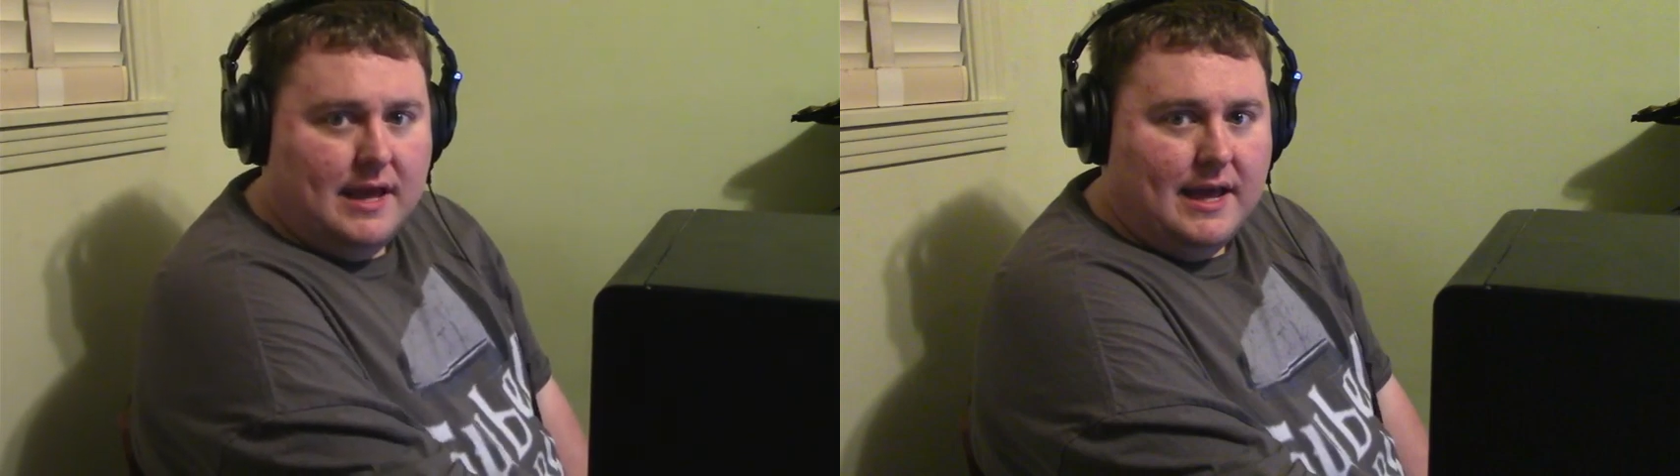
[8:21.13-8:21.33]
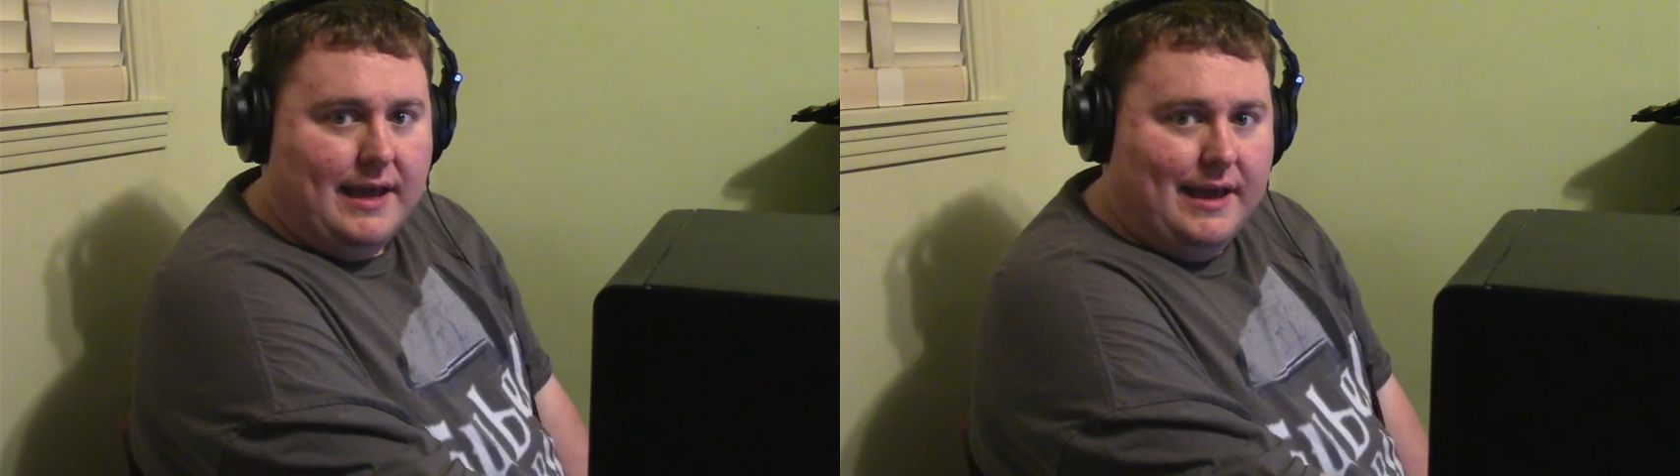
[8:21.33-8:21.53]

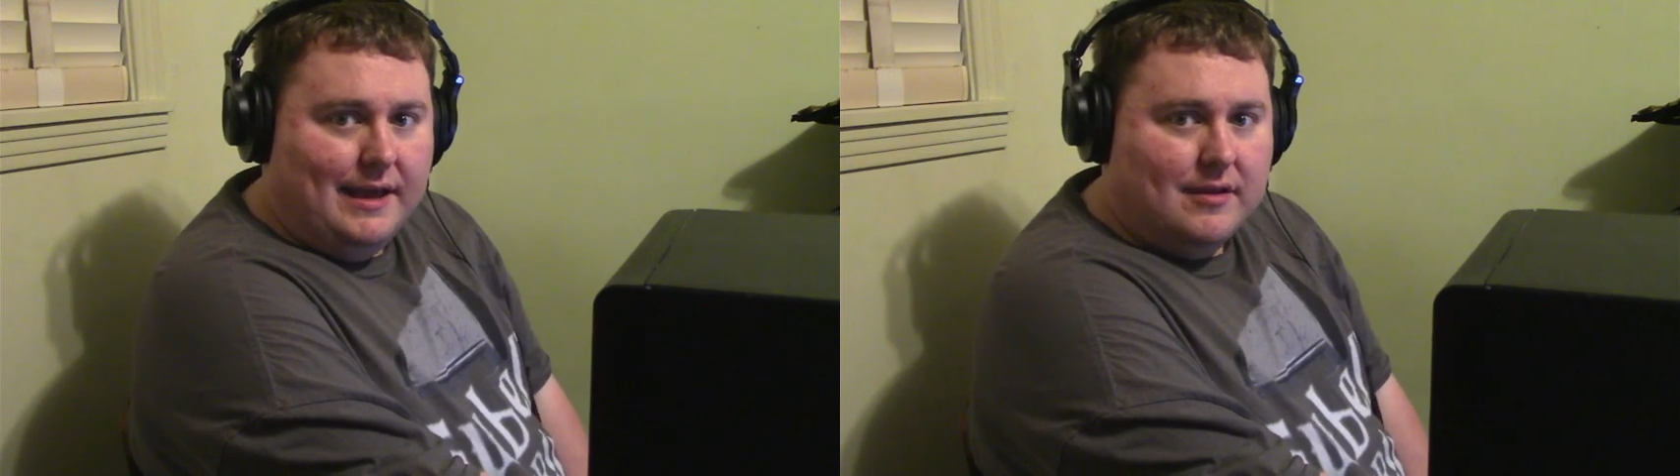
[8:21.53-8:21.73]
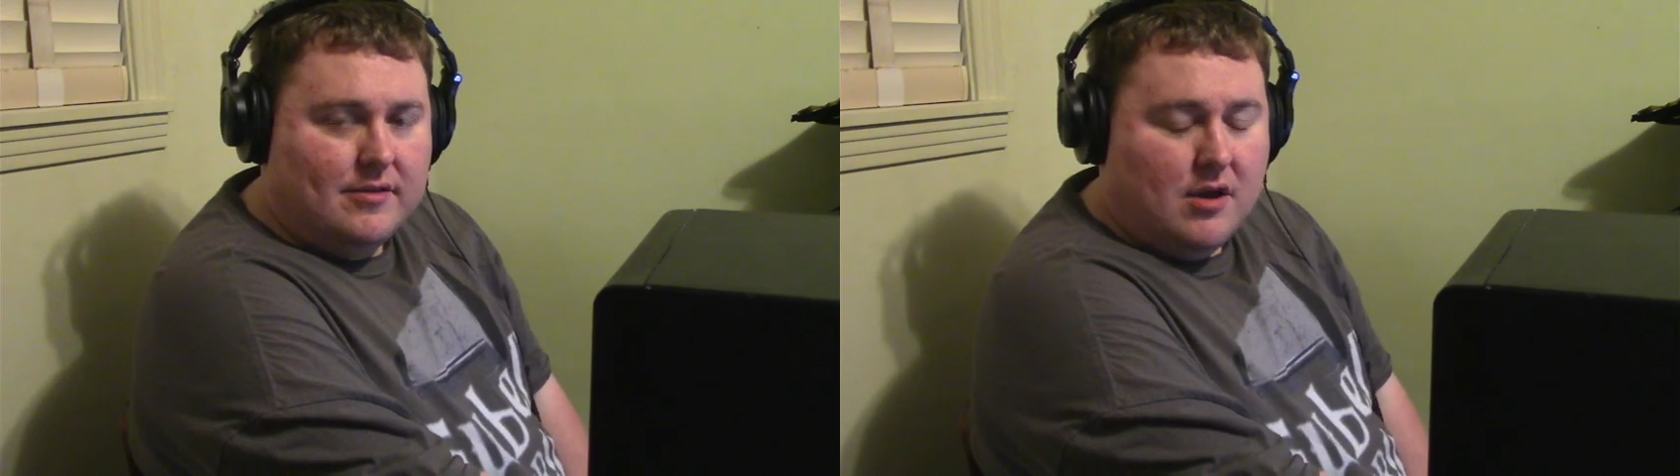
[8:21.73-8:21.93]

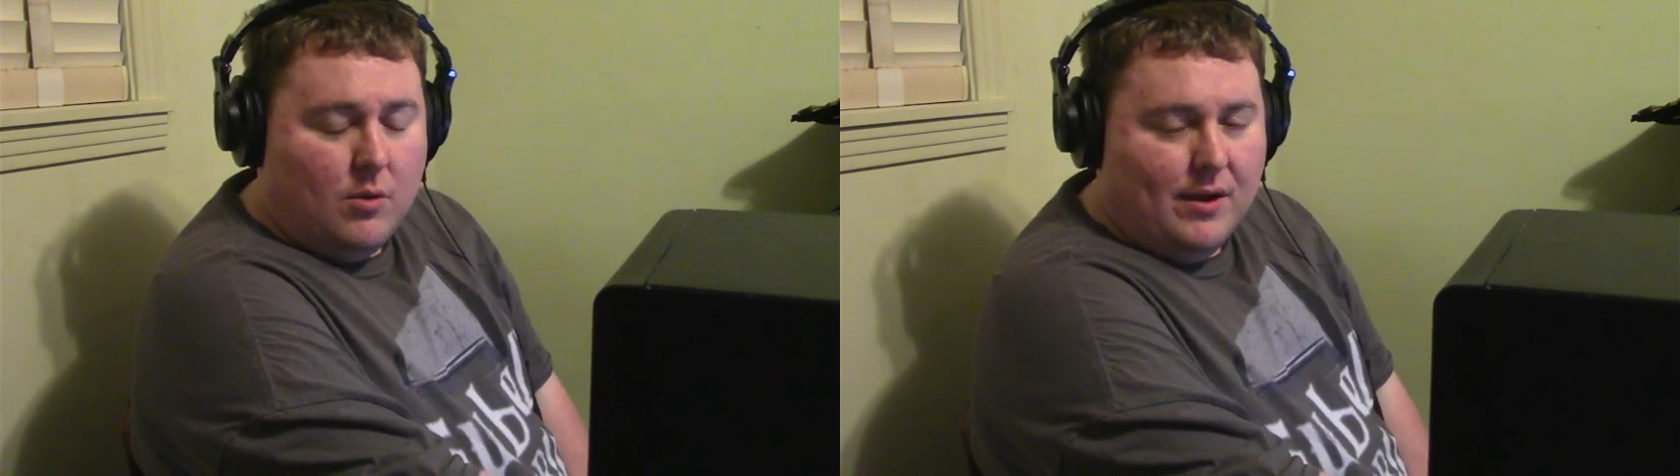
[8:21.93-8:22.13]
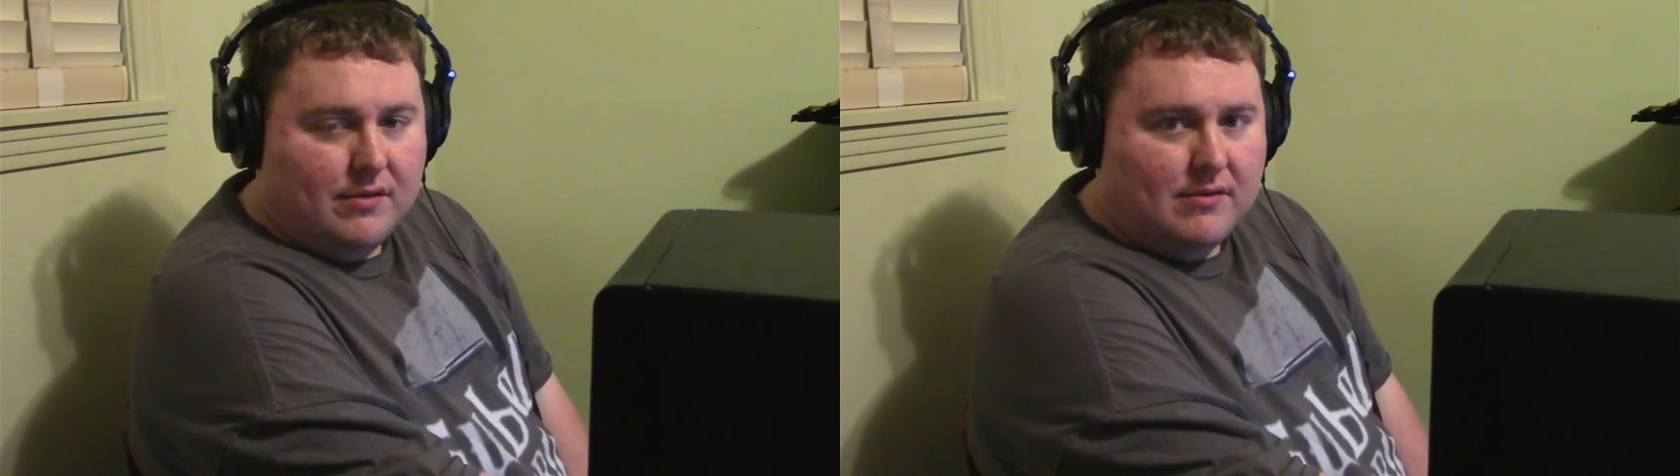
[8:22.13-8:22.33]
And as
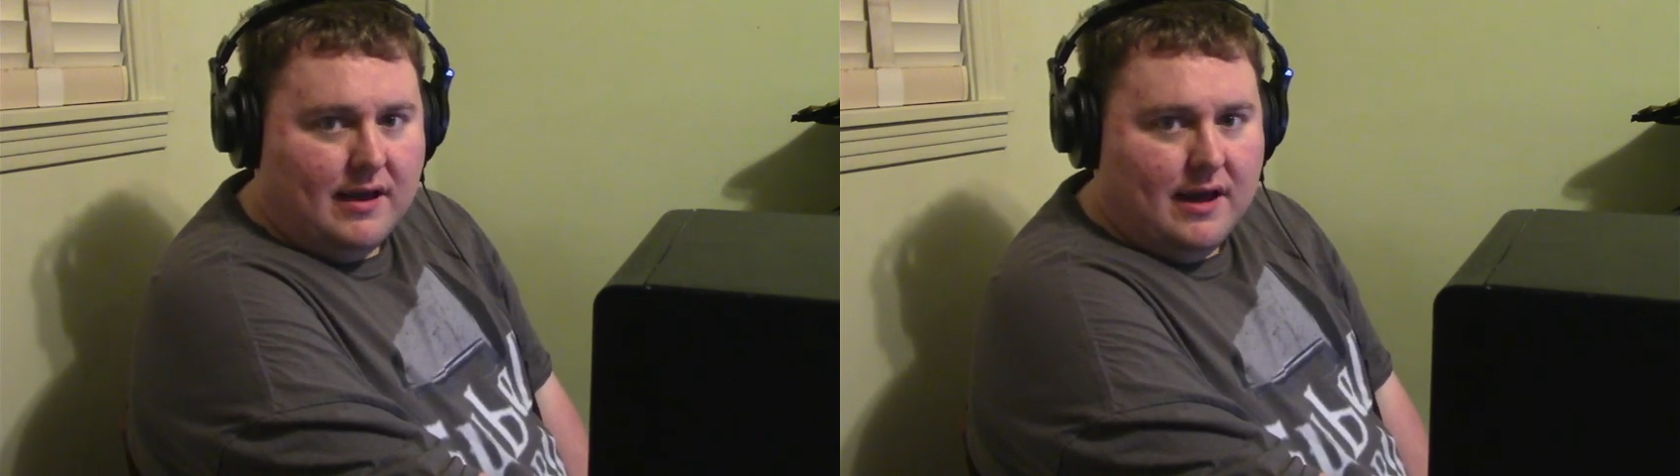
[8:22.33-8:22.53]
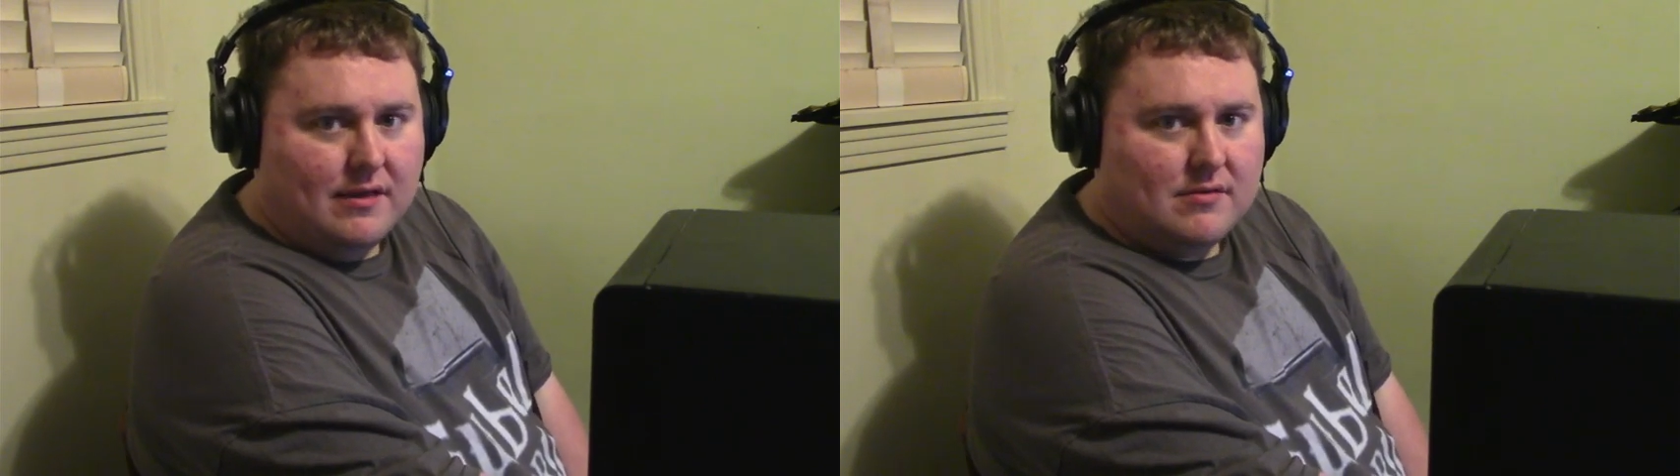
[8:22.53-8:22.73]
always,
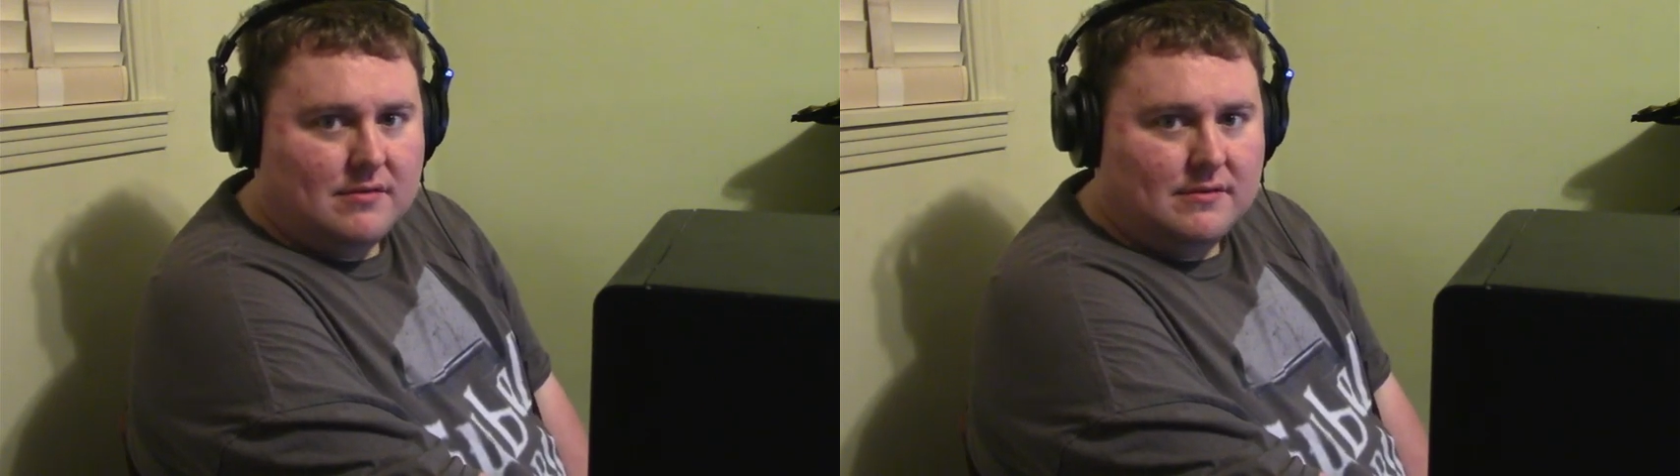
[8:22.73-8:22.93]
guys,